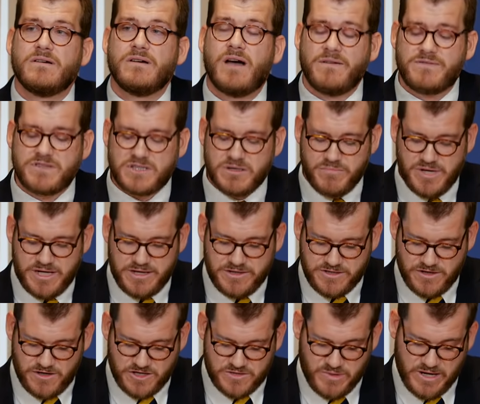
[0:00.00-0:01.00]
I've submitted
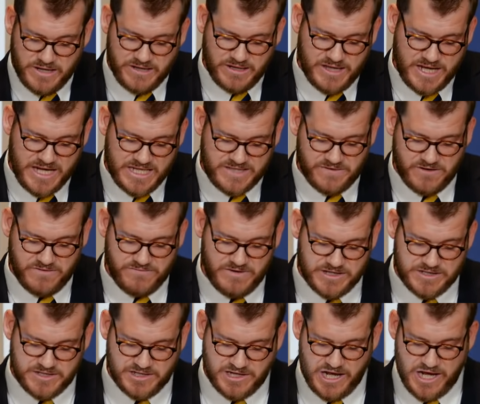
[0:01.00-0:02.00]
Church by the Glades for
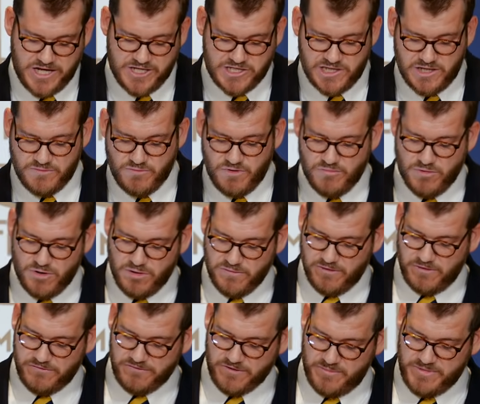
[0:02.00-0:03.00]
investigation and
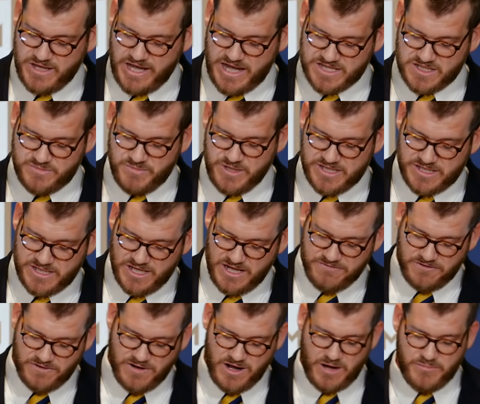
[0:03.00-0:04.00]
removal from the S B
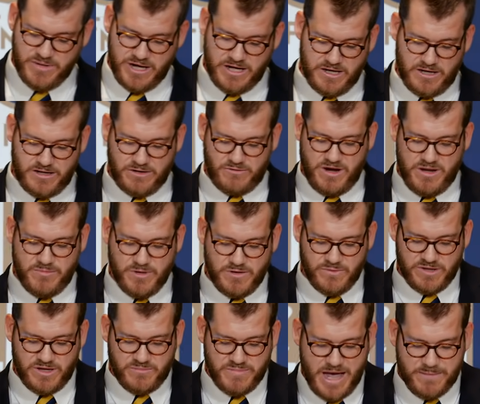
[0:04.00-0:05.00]
C for not being in agreement
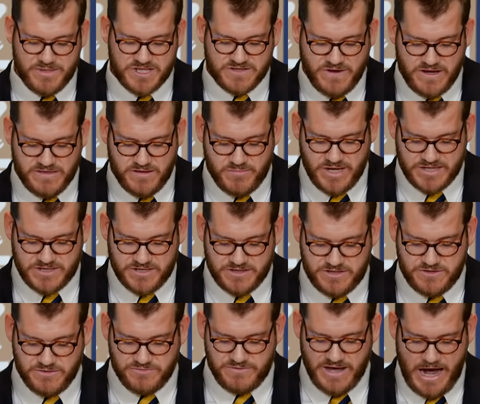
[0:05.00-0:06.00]
with the Baptist Faith and
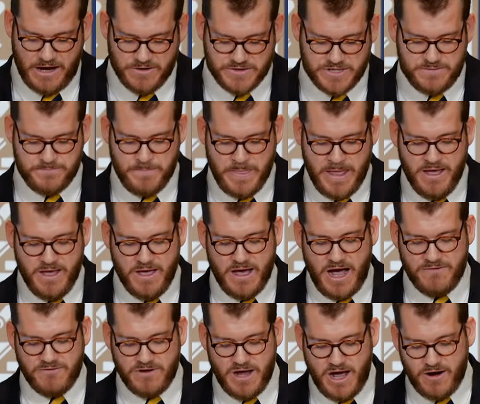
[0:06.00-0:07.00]
Message two thousand.
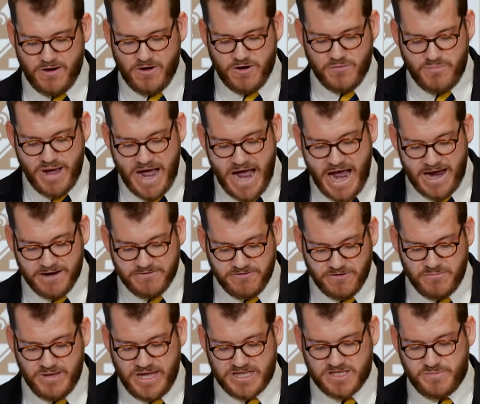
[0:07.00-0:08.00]
I've not heard back
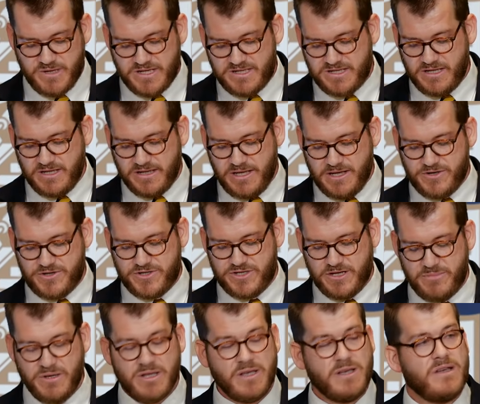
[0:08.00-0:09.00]
from S B C
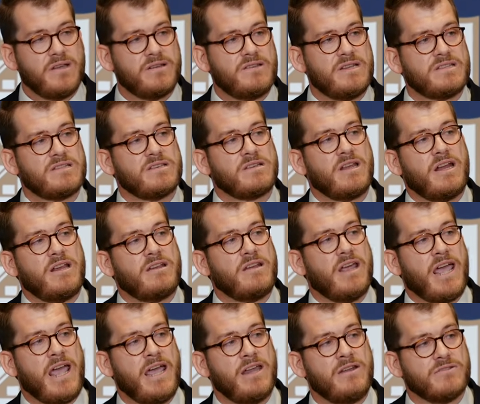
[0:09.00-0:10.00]
leadership designated
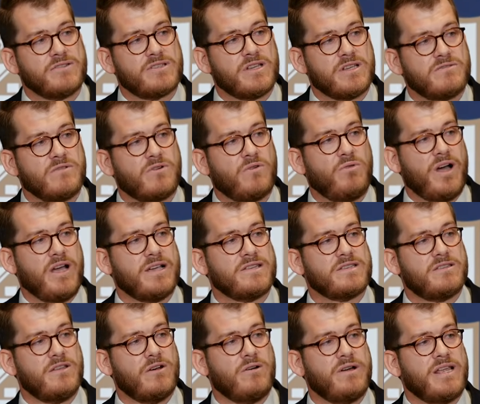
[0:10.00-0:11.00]
to handle such
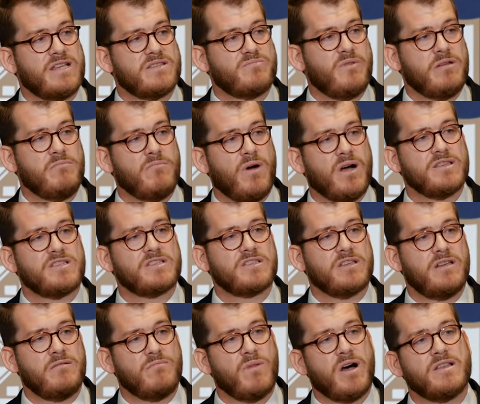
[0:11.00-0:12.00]
requests, though it has been months
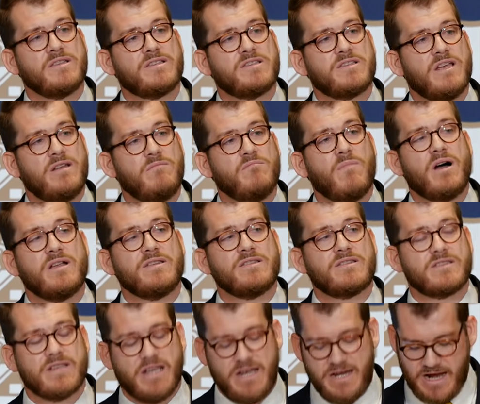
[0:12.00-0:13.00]
and months and
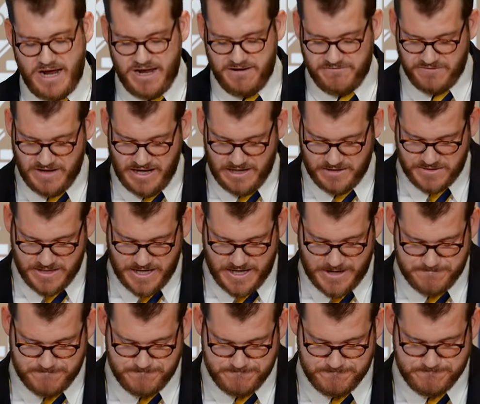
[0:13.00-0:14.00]
months, and I have followed
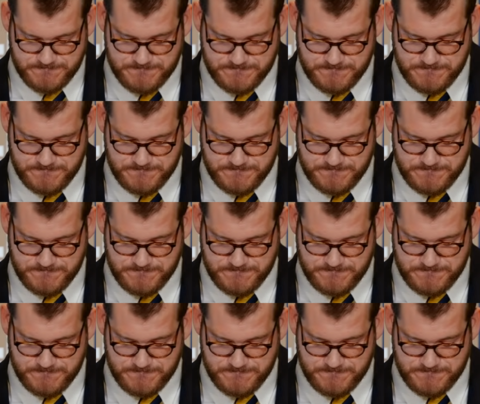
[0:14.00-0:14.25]
up.